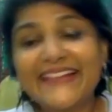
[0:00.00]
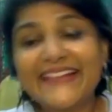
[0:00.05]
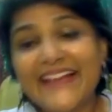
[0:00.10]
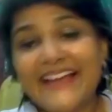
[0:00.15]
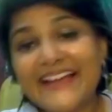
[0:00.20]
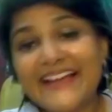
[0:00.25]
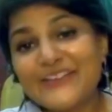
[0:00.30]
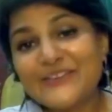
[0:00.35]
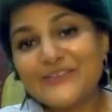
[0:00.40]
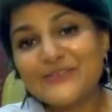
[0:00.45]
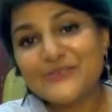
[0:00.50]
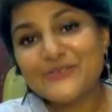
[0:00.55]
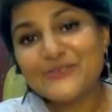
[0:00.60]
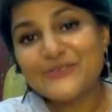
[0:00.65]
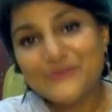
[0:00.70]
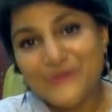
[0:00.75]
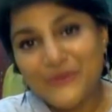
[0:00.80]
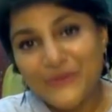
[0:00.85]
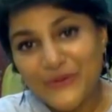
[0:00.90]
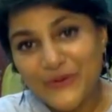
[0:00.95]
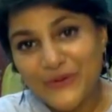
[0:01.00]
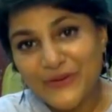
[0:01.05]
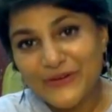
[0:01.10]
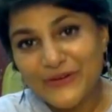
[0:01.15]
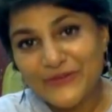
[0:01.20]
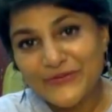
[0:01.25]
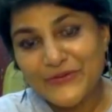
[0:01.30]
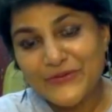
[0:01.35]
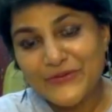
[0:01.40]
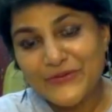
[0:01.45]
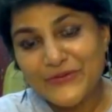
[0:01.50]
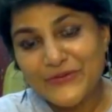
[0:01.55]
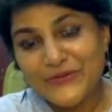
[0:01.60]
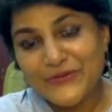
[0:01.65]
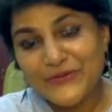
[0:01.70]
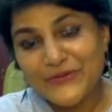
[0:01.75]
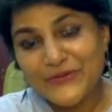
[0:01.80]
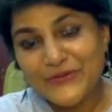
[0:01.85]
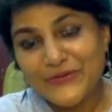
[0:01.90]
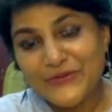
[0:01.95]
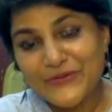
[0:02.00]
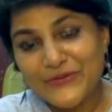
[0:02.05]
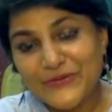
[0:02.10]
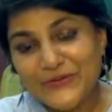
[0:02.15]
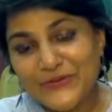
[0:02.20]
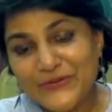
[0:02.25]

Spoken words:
Thank you to all of those who are